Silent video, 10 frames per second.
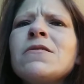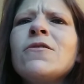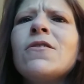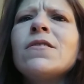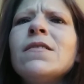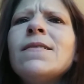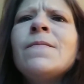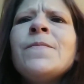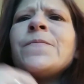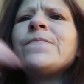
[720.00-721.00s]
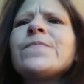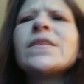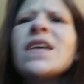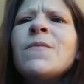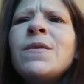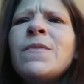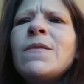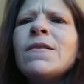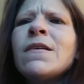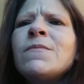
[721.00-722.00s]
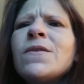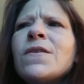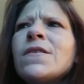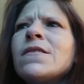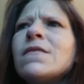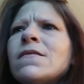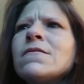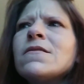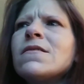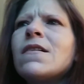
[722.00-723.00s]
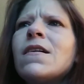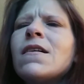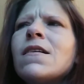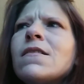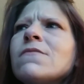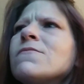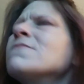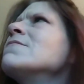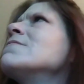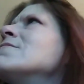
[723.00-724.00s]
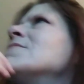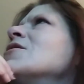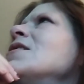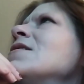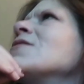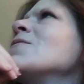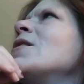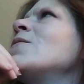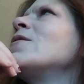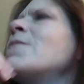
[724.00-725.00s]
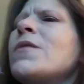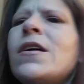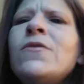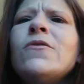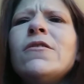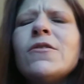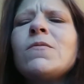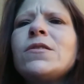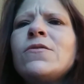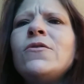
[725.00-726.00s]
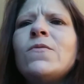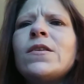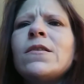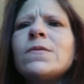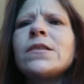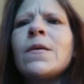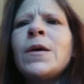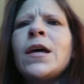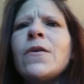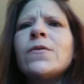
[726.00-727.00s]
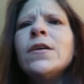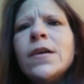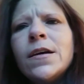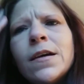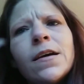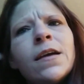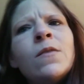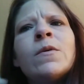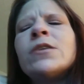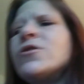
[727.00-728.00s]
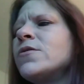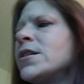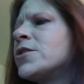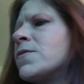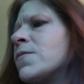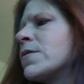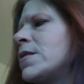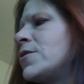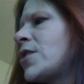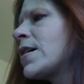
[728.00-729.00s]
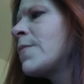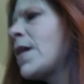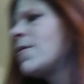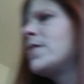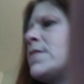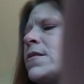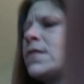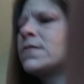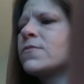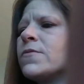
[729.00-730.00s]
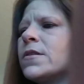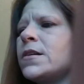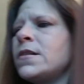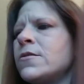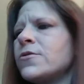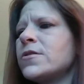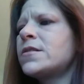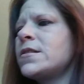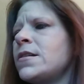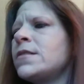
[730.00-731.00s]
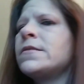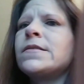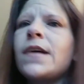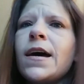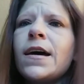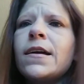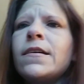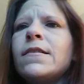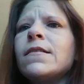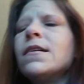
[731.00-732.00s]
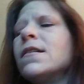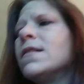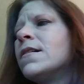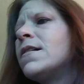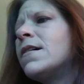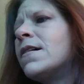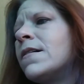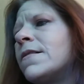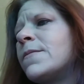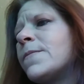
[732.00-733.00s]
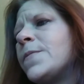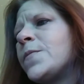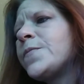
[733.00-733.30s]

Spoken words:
long. I mean, maybe I'm not uh, looking at the right one, but I know that there was a new one that was coming out. Anyways, you guys should really check them out. It's really interesting and sad, and um,